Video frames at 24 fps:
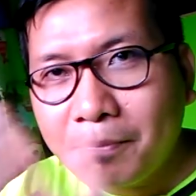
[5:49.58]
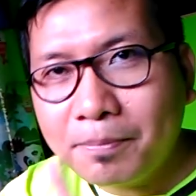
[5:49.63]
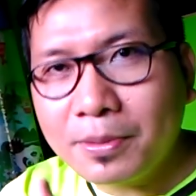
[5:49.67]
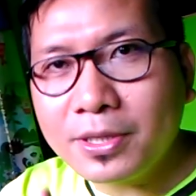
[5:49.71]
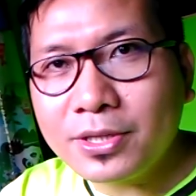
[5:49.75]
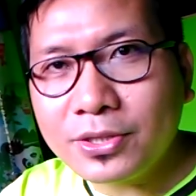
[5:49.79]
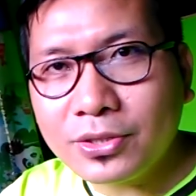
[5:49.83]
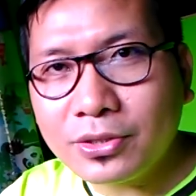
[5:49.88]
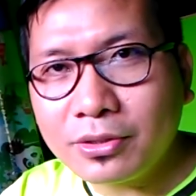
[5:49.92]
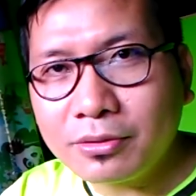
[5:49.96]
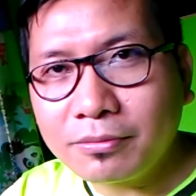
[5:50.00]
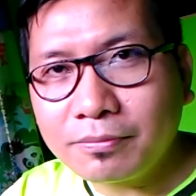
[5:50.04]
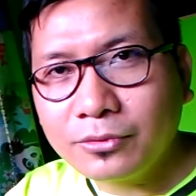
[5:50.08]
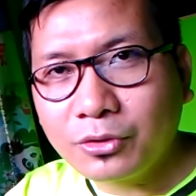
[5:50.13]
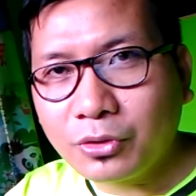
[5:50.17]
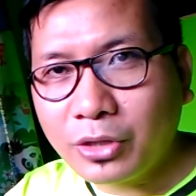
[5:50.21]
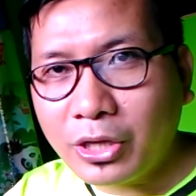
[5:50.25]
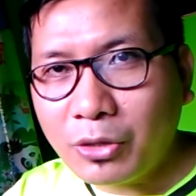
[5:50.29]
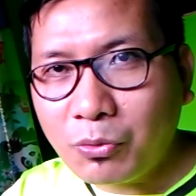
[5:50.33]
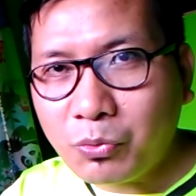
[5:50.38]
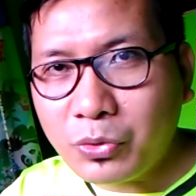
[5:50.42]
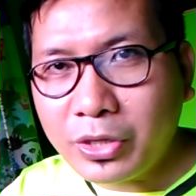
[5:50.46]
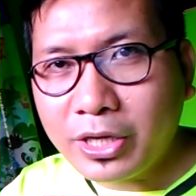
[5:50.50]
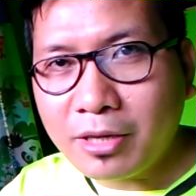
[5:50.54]
a person,
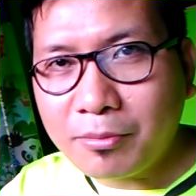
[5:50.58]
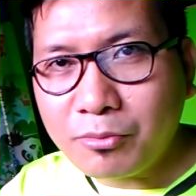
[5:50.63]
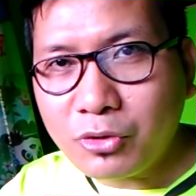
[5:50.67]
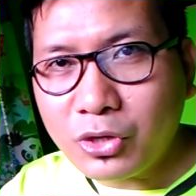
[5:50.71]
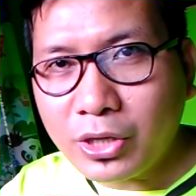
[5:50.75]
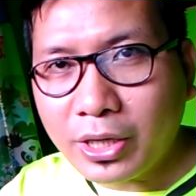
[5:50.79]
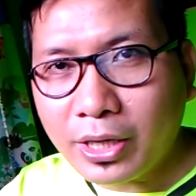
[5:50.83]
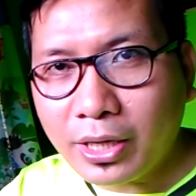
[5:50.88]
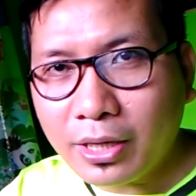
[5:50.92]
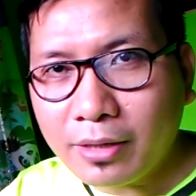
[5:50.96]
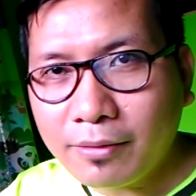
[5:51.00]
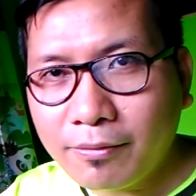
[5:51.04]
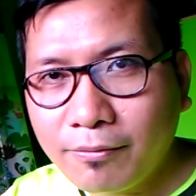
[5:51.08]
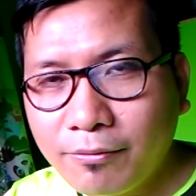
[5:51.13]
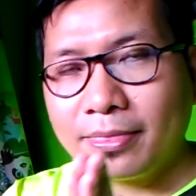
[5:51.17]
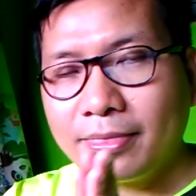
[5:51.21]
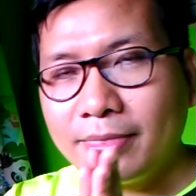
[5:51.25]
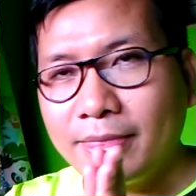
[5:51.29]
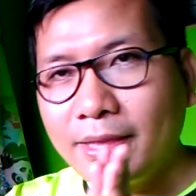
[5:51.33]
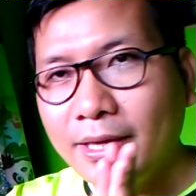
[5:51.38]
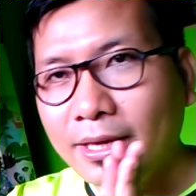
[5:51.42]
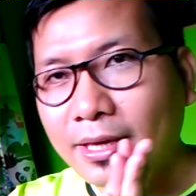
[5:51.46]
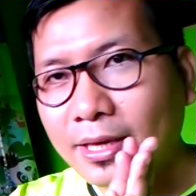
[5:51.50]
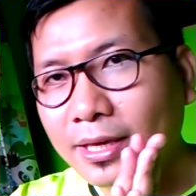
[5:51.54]
okay, we communicate.
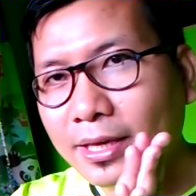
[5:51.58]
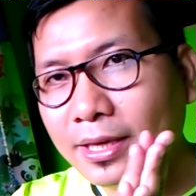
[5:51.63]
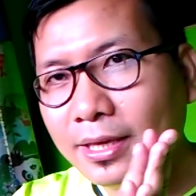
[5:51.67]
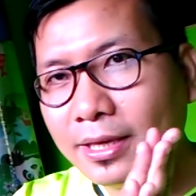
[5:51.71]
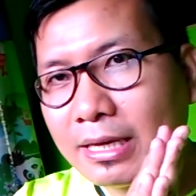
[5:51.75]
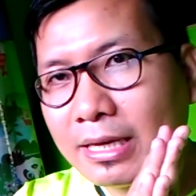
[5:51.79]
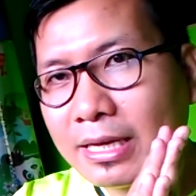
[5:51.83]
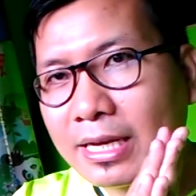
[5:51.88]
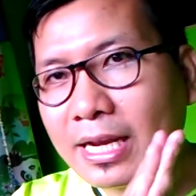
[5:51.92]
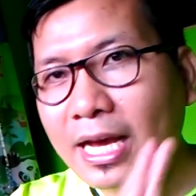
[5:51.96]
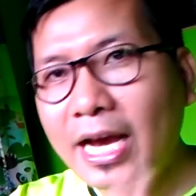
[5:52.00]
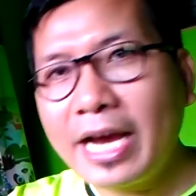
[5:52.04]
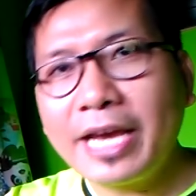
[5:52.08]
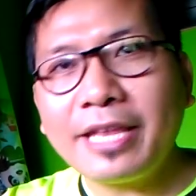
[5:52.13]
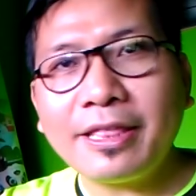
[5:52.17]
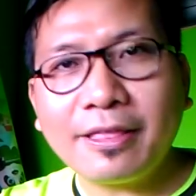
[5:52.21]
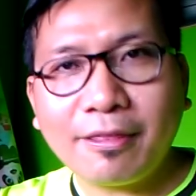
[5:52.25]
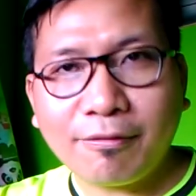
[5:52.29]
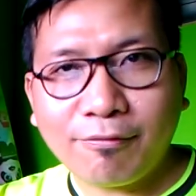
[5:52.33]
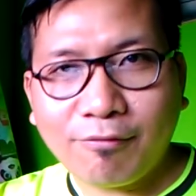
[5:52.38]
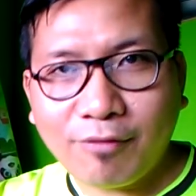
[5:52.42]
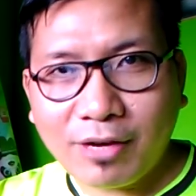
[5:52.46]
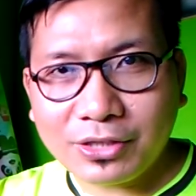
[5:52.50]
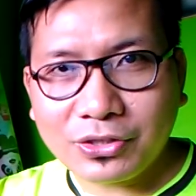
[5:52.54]
The
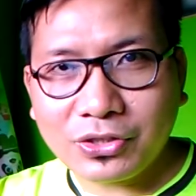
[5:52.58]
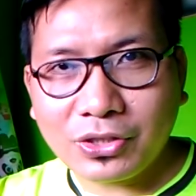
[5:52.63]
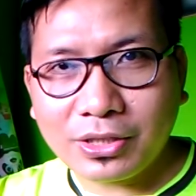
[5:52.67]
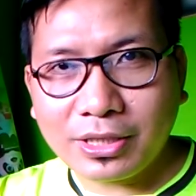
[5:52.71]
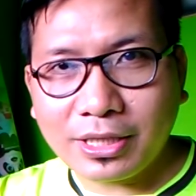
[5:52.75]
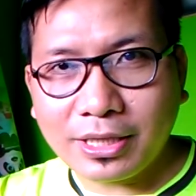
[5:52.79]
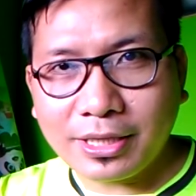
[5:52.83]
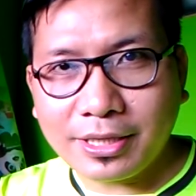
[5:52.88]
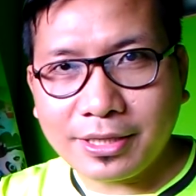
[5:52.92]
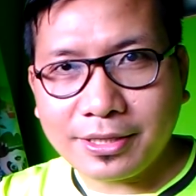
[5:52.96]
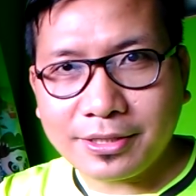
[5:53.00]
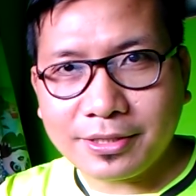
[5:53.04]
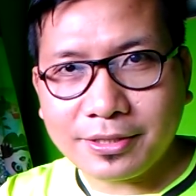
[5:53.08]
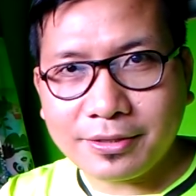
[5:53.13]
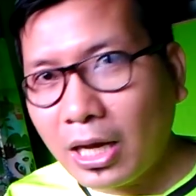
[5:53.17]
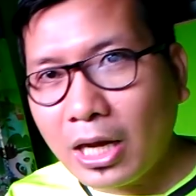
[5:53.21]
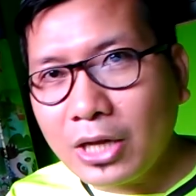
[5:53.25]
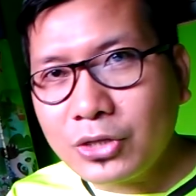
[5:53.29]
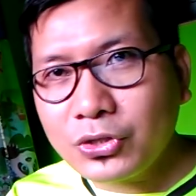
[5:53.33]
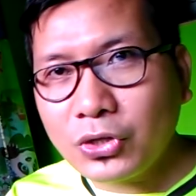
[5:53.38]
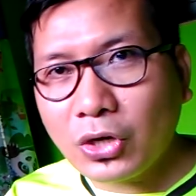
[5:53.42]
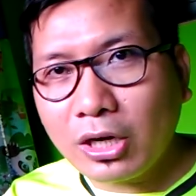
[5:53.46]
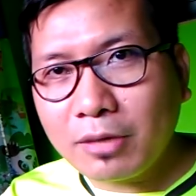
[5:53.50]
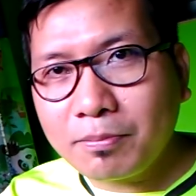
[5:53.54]
ninth function is
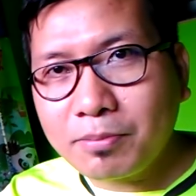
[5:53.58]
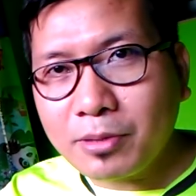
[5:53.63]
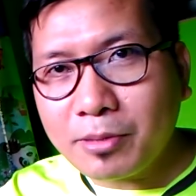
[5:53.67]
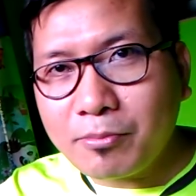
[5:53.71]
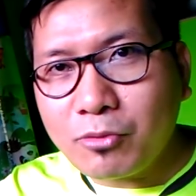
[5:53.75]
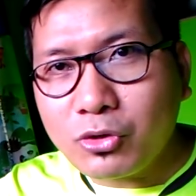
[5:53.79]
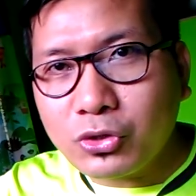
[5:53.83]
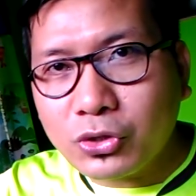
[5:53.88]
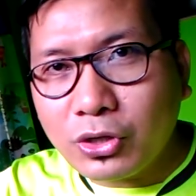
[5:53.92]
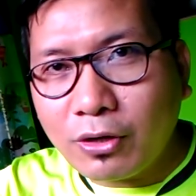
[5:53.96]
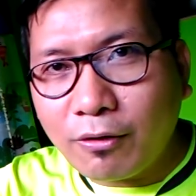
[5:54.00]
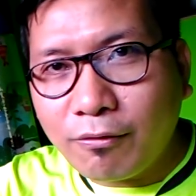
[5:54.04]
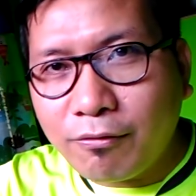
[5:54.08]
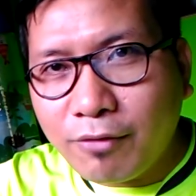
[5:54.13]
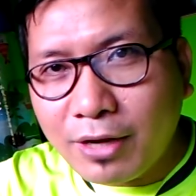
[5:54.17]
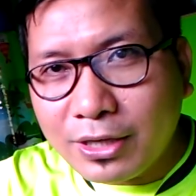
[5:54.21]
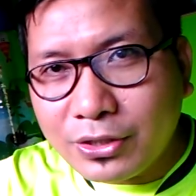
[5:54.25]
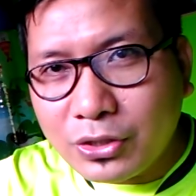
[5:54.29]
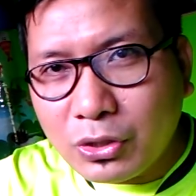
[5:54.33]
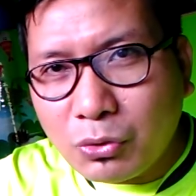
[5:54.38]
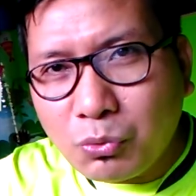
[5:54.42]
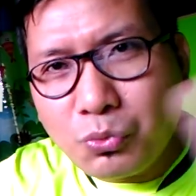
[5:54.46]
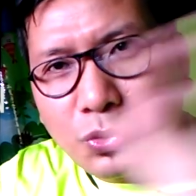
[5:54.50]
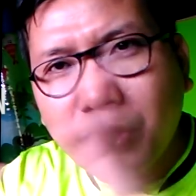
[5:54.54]
cultural promotional
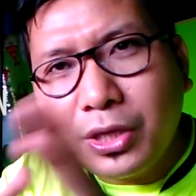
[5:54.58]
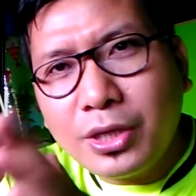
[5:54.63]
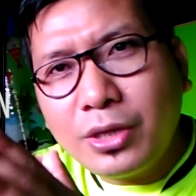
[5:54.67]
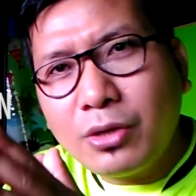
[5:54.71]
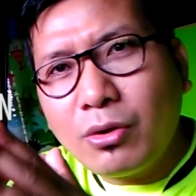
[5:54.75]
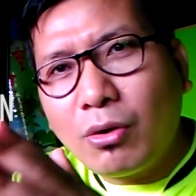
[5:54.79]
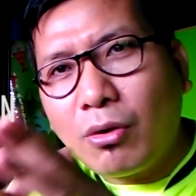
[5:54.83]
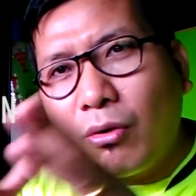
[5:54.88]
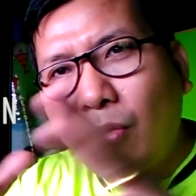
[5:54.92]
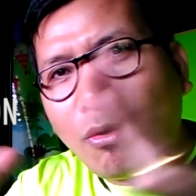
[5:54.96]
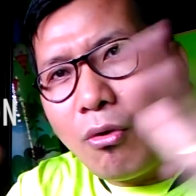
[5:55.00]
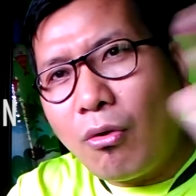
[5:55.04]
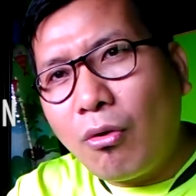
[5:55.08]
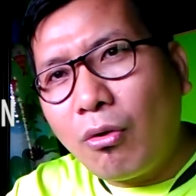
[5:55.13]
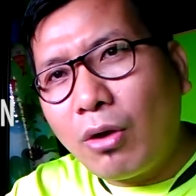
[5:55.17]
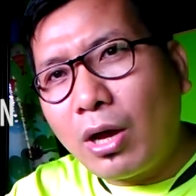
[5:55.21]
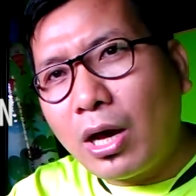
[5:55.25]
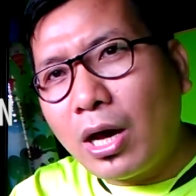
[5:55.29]
function. We all